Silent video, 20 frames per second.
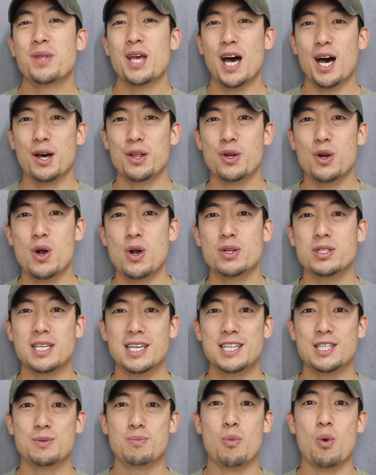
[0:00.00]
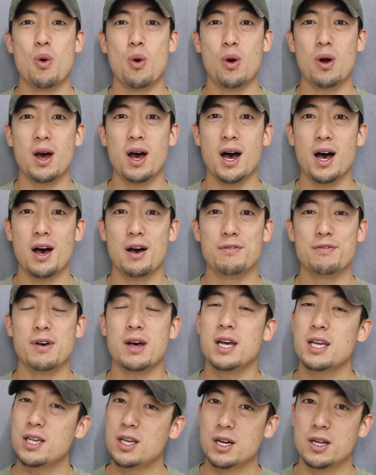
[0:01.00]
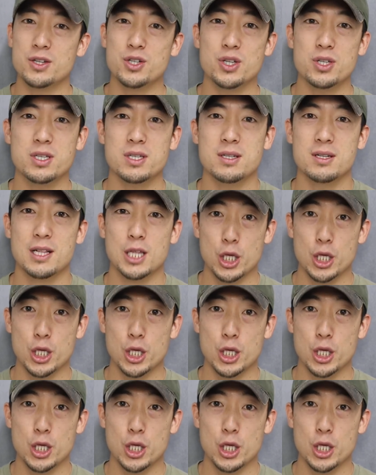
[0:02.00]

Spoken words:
Others is more of, just